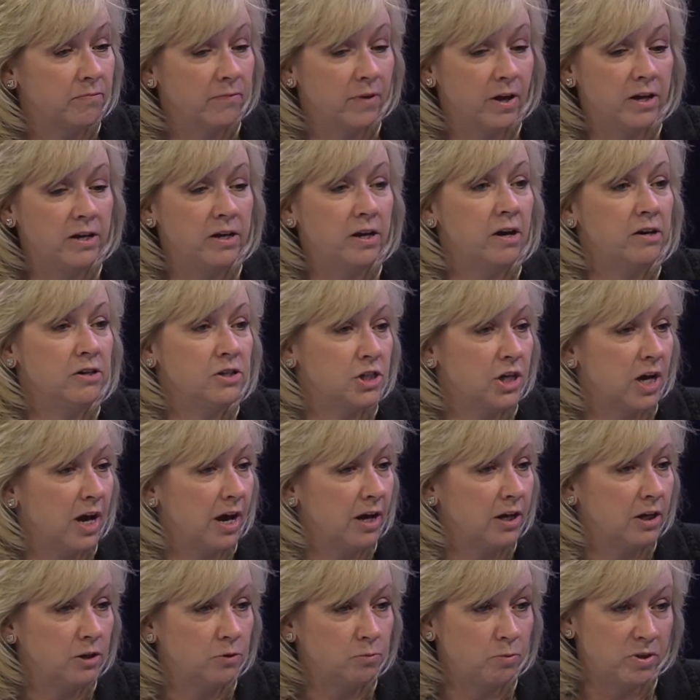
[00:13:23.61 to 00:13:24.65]
a young
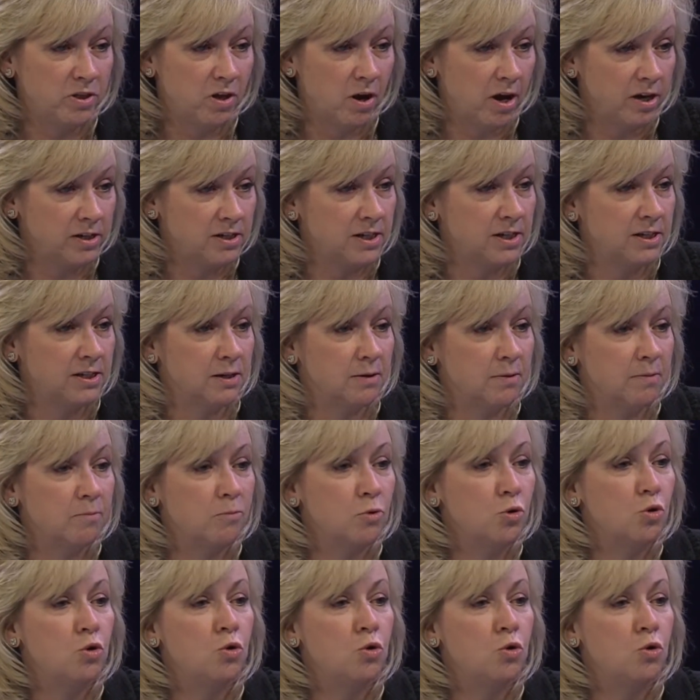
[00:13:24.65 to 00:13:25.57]
child with autism yeah.